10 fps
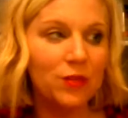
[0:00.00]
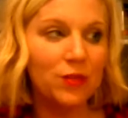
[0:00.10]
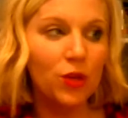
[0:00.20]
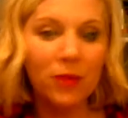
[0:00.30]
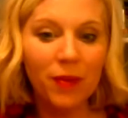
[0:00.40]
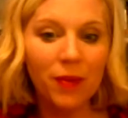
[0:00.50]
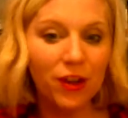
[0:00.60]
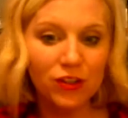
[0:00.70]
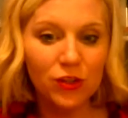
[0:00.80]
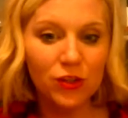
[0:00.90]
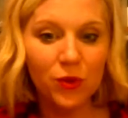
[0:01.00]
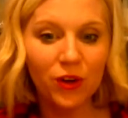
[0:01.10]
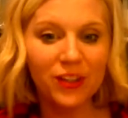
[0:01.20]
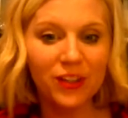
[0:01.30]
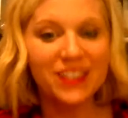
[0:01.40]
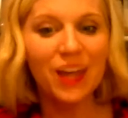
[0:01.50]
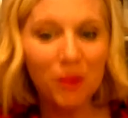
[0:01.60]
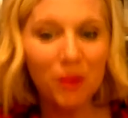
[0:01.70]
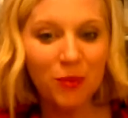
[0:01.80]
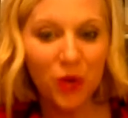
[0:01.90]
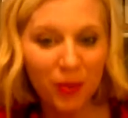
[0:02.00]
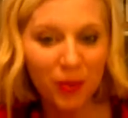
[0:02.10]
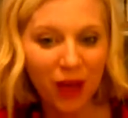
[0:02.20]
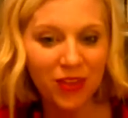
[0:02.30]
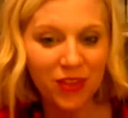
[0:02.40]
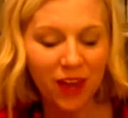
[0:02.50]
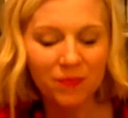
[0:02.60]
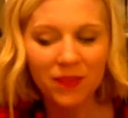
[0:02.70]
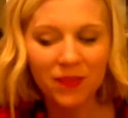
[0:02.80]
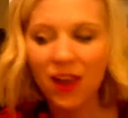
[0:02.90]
told me about your 2 girls. Tell me more about them.